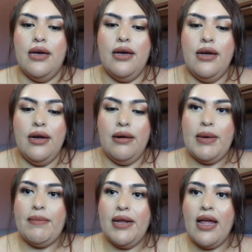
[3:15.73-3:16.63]

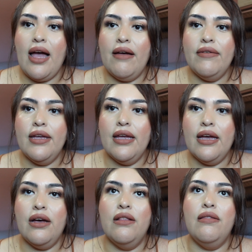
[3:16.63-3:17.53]
I've been
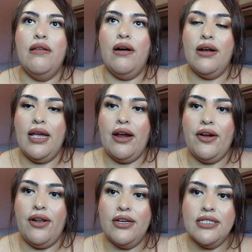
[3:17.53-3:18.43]
having a lot of
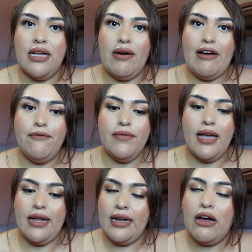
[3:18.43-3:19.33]
hair loss now
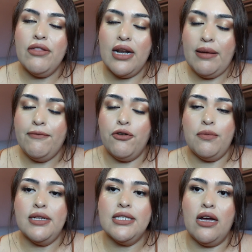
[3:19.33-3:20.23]
that I'm 4
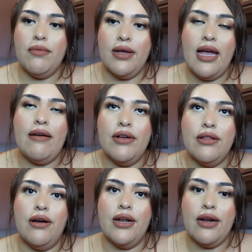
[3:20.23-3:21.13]
months out. I've been having a
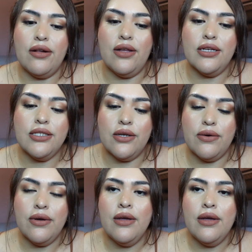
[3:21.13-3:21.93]
lot of hair loss. So